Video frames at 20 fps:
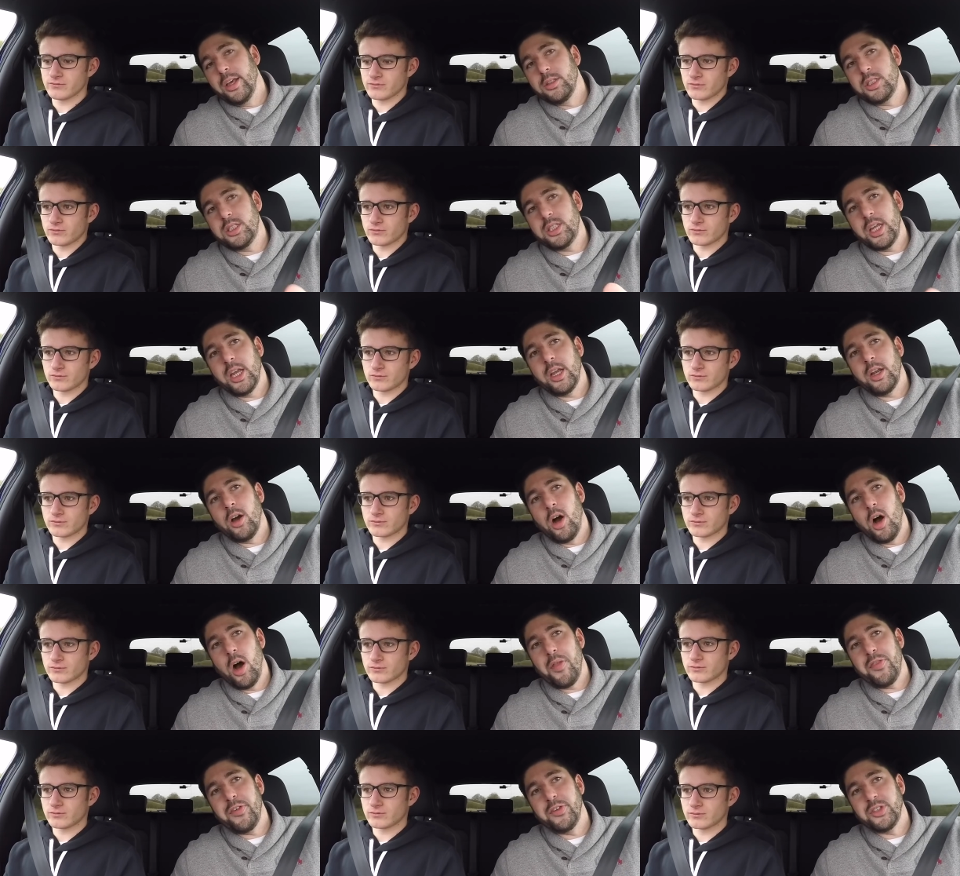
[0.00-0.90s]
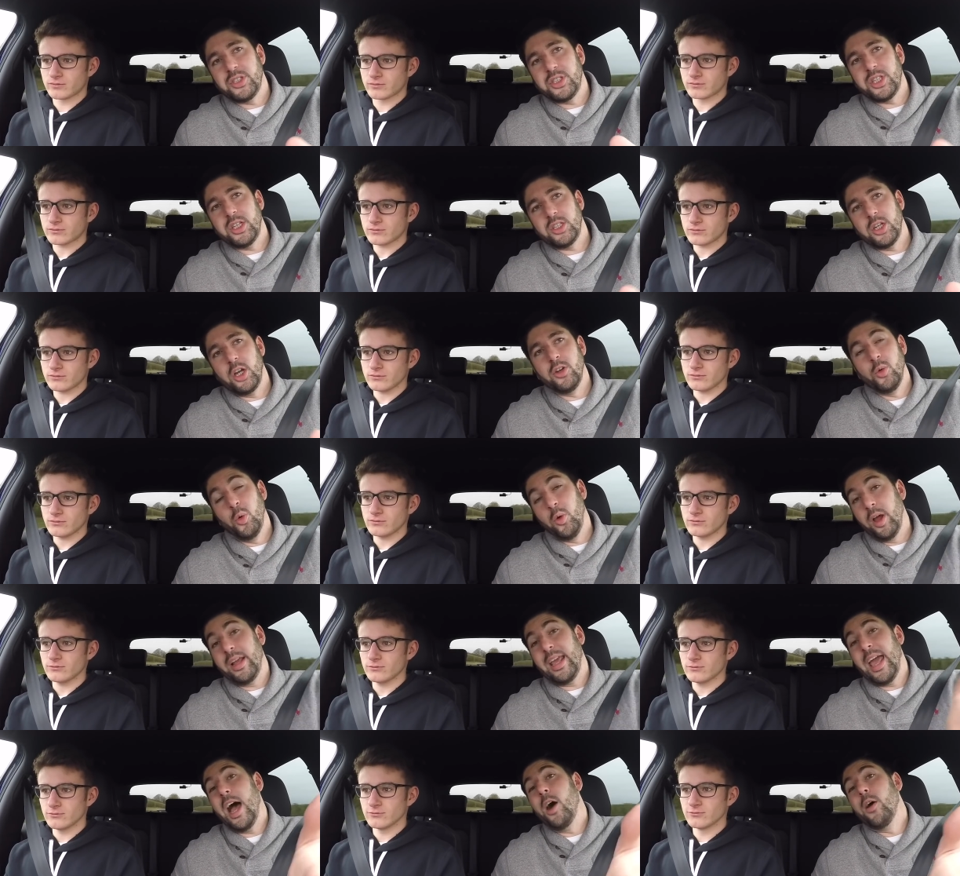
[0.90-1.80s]
Speaker 1: has seen Arthur's six hundred, well,
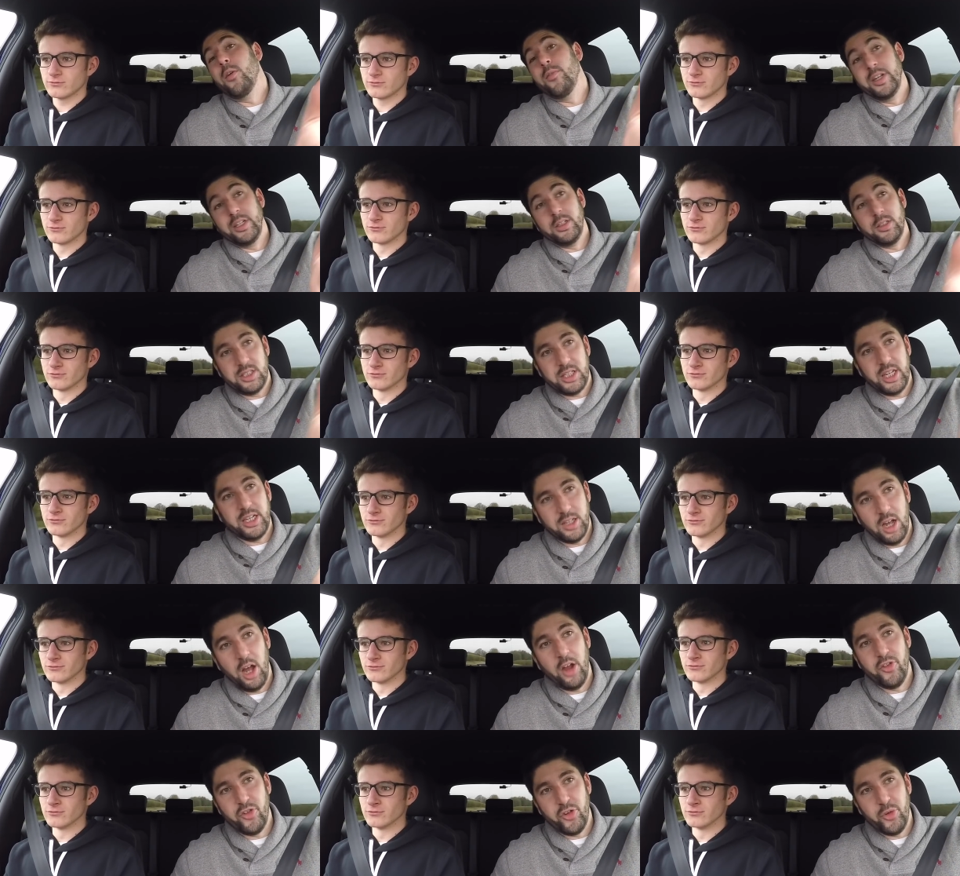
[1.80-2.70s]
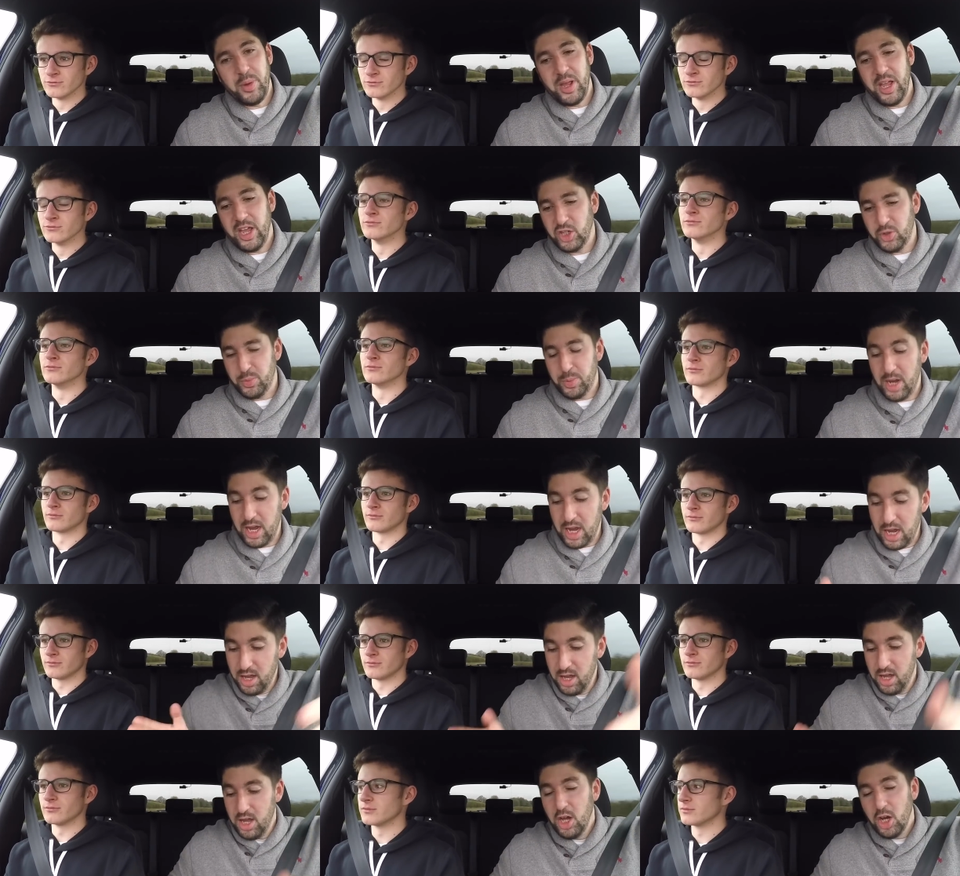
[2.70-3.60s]
a Calvin six hundred B H P
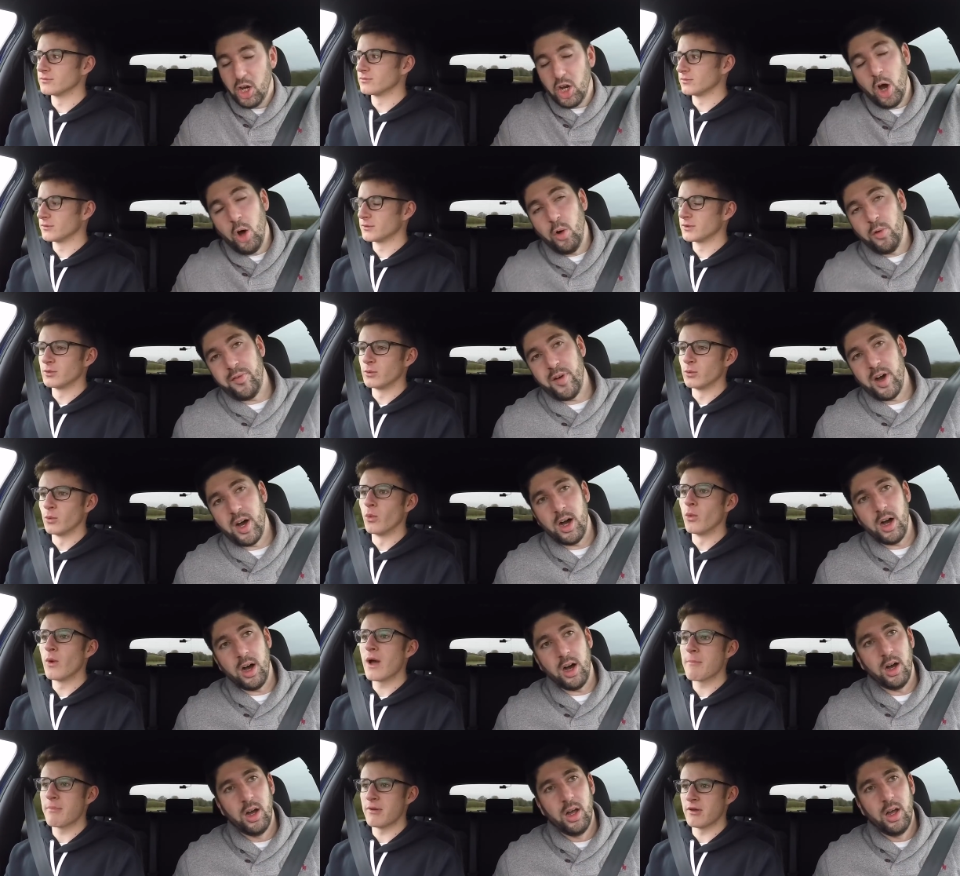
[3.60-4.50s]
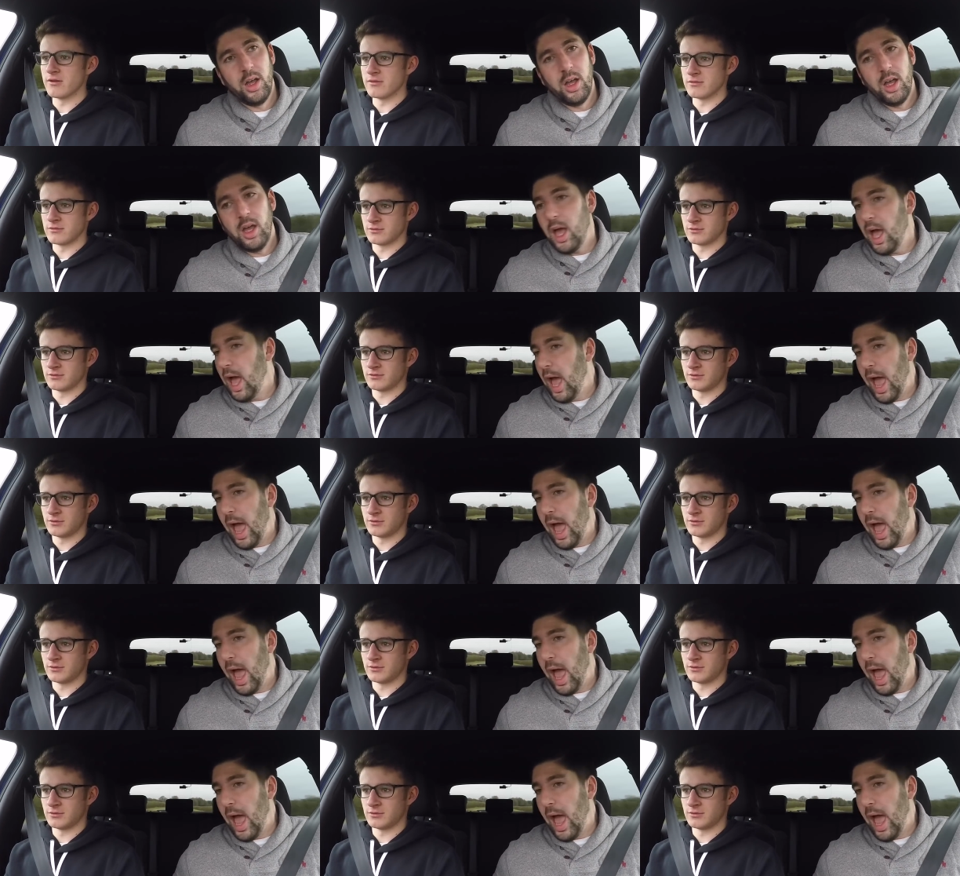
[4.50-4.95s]
mm. Golf R. Weapon.